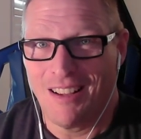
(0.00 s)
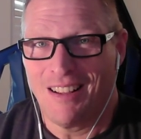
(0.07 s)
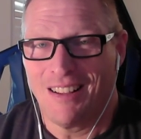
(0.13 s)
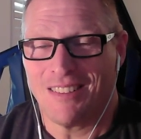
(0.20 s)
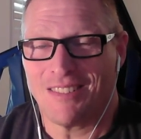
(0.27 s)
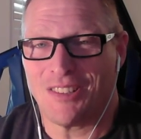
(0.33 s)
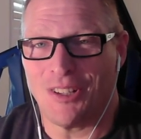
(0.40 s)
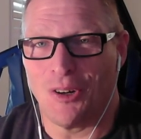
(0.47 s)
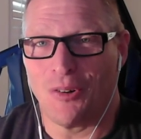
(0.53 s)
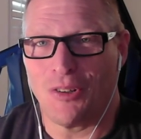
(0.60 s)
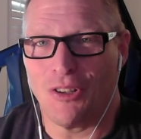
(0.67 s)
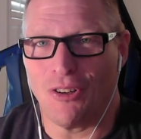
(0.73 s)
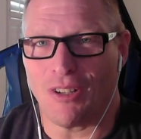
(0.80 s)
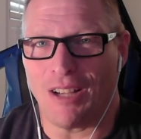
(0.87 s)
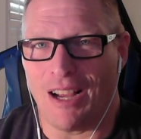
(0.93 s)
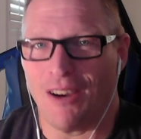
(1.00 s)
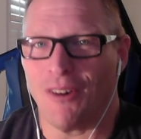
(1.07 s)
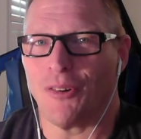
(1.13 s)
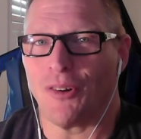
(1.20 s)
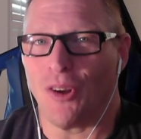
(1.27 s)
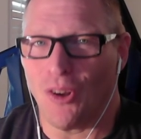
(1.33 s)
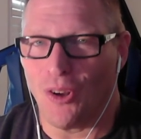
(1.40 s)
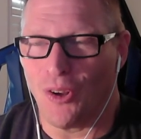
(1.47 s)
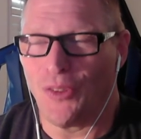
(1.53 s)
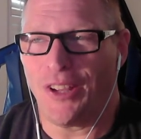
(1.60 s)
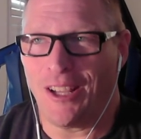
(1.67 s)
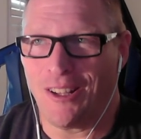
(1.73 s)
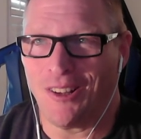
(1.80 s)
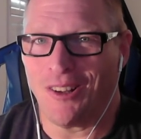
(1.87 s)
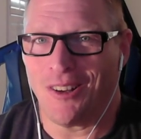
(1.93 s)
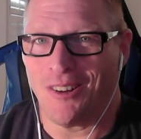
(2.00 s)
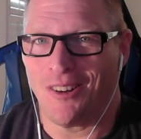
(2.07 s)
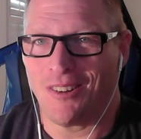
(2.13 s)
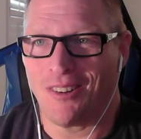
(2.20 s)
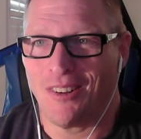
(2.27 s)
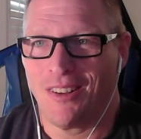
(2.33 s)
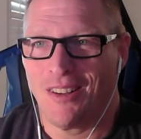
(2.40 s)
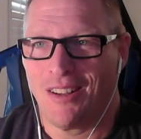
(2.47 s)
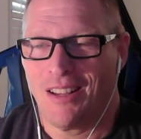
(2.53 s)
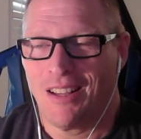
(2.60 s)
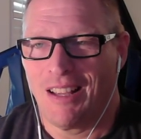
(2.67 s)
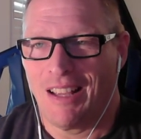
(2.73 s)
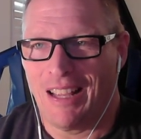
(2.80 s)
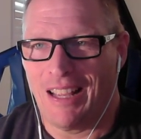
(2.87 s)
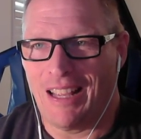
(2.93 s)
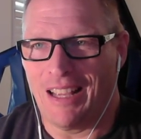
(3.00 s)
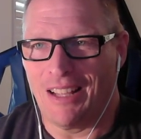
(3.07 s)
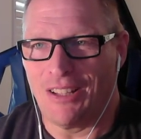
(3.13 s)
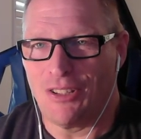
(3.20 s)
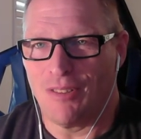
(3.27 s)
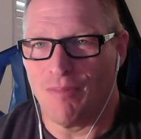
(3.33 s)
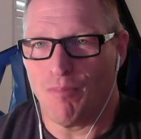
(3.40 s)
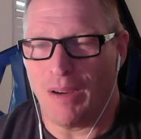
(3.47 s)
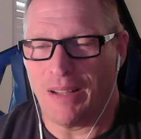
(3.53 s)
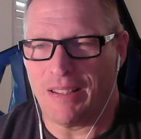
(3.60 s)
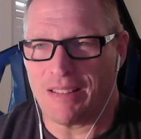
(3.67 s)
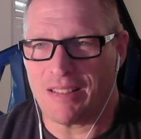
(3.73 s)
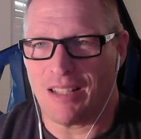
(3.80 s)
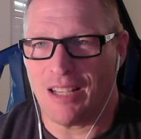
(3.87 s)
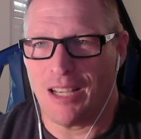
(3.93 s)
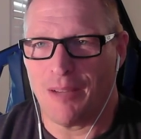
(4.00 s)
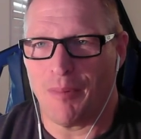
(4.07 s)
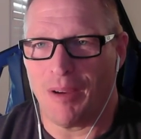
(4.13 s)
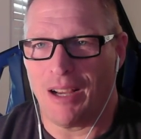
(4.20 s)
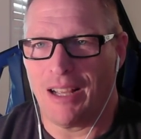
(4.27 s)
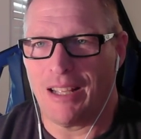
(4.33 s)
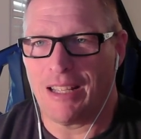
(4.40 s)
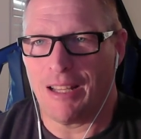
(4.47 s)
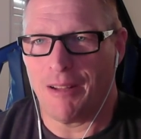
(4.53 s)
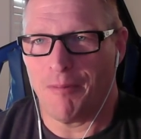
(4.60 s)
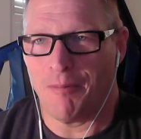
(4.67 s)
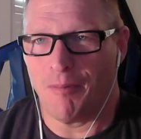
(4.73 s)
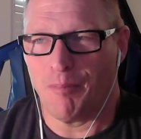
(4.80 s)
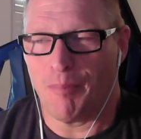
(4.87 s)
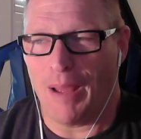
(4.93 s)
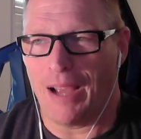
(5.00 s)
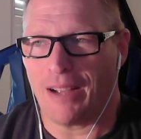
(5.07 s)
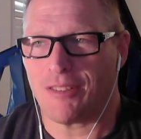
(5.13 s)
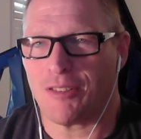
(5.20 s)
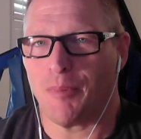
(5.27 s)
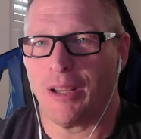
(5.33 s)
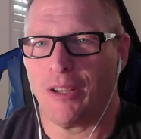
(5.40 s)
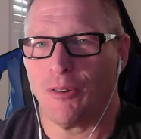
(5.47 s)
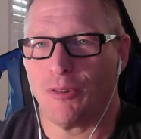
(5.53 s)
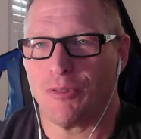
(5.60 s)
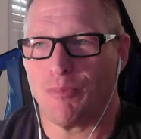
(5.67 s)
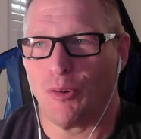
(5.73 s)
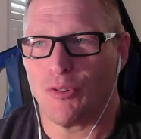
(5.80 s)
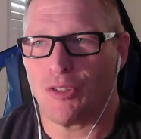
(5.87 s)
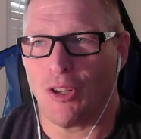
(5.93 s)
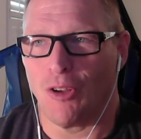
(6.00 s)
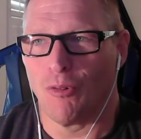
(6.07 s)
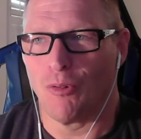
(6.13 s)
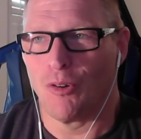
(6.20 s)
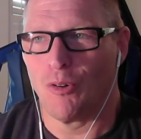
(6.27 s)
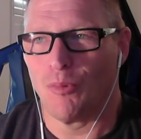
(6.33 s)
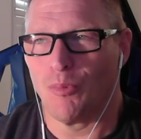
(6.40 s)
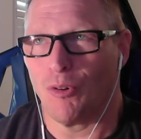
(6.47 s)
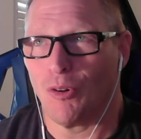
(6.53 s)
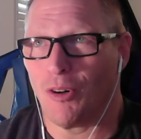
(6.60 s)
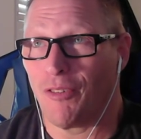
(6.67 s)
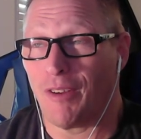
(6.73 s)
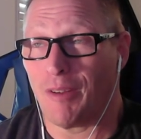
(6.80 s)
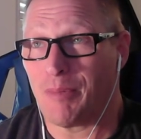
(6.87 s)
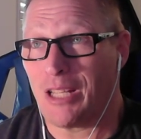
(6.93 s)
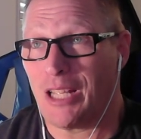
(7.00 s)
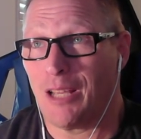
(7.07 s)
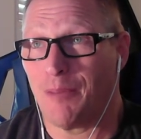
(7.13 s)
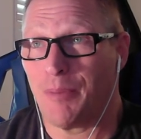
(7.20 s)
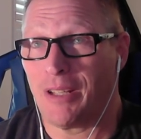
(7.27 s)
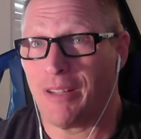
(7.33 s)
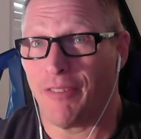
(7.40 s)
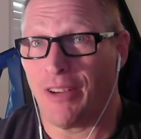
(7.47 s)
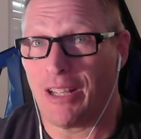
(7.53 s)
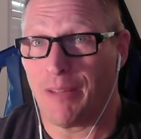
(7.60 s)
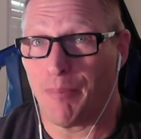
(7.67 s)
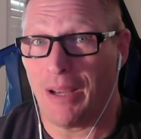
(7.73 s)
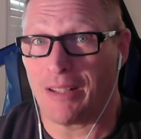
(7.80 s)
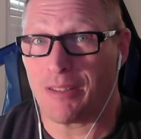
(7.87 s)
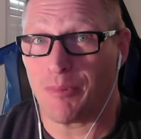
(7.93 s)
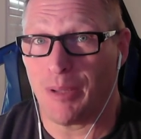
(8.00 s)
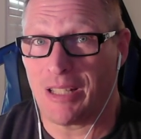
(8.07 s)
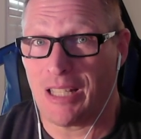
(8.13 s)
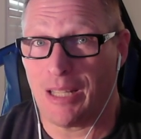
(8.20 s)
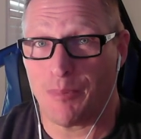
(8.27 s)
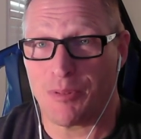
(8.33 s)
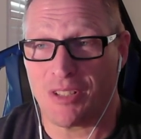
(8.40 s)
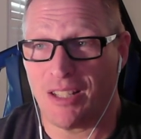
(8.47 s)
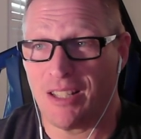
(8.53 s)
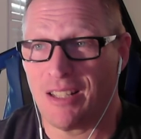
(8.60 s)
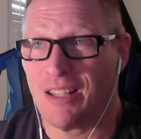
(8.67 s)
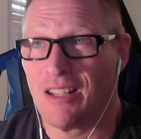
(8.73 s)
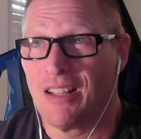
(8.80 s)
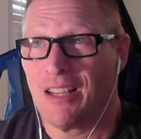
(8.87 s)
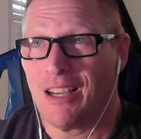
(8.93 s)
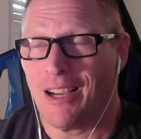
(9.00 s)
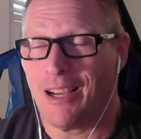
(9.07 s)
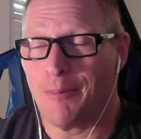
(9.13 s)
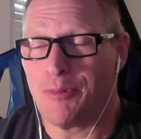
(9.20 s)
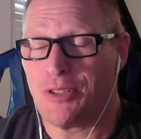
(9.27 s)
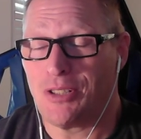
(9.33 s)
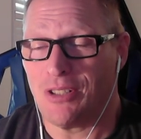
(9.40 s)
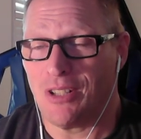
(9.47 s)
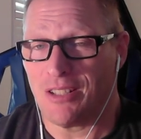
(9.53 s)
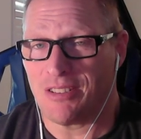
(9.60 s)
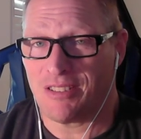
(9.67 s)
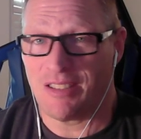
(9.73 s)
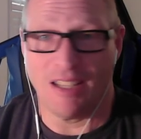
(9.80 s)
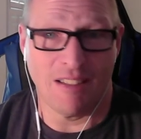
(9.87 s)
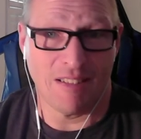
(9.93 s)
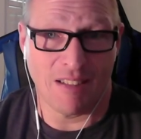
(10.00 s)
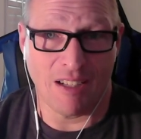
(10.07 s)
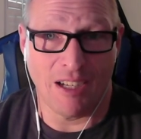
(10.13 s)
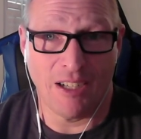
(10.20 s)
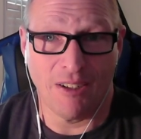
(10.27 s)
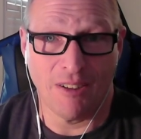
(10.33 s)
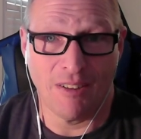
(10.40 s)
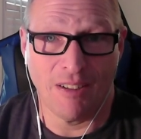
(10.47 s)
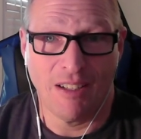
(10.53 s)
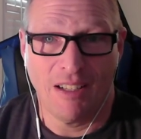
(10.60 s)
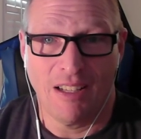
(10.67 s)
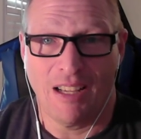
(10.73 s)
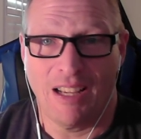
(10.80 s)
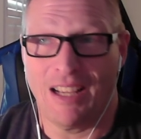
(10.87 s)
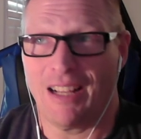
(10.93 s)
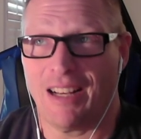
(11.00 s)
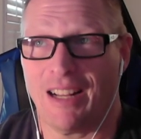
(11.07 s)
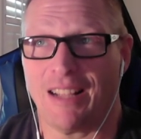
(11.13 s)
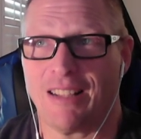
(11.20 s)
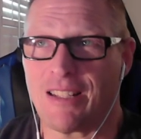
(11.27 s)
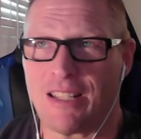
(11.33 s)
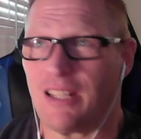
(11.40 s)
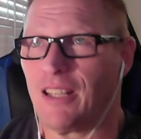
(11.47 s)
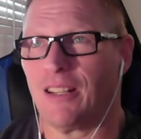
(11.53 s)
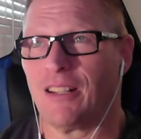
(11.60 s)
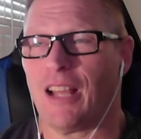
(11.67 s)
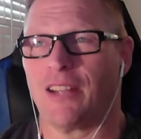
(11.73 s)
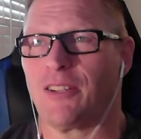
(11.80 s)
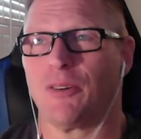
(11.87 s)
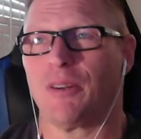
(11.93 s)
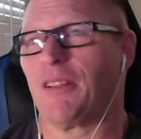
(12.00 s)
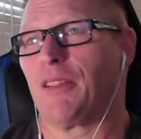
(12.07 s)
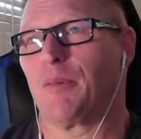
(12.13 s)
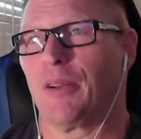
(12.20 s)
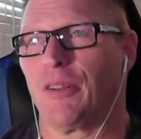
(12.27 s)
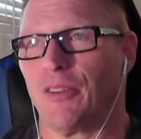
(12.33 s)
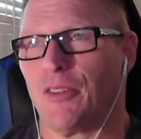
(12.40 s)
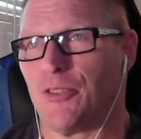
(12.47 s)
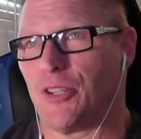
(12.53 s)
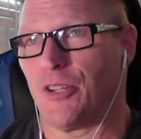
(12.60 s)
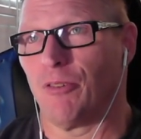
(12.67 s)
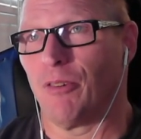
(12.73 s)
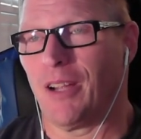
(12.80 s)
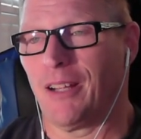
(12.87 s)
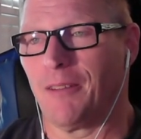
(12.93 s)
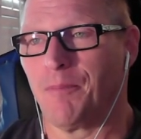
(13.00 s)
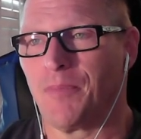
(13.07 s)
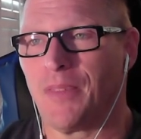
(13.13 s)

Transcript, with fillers: So you're out all day long, and by the time I get back to my motel room, or if I'm camping, if I get back to my campsite, I'm just dead tired and I can't, I don't have the mental energy to write.